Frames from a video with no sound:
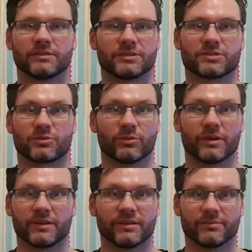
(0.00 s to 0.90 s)

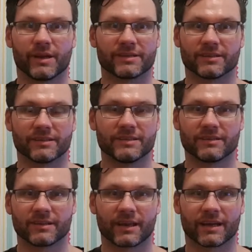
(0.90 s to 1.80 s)
destroyed mentally
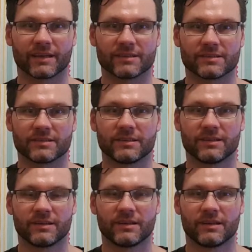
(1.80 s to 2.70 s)
and
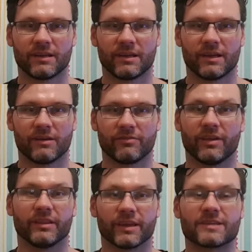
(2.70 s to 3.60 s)

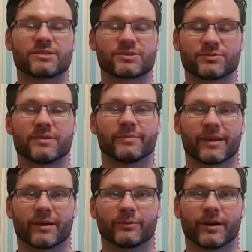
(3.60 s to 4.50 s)
feeling
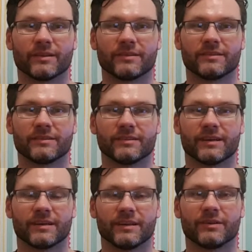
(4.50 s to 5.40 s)
extremely unwell
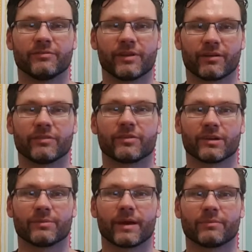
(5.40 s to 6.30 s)
and in a very,
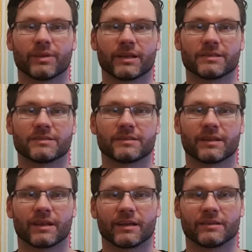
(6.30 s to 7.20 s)
very bad place,
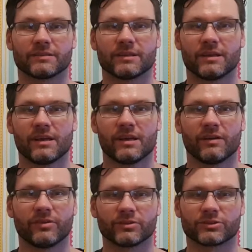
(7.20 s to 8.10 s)
and
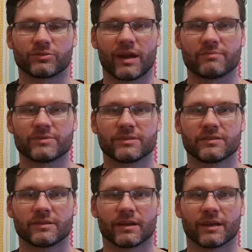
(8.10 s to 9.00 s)
felt trapped
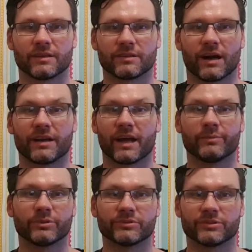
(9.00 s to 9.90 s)
and
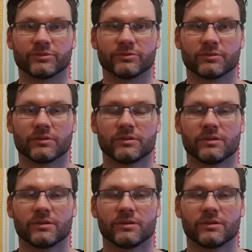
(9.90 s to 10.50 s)
unable to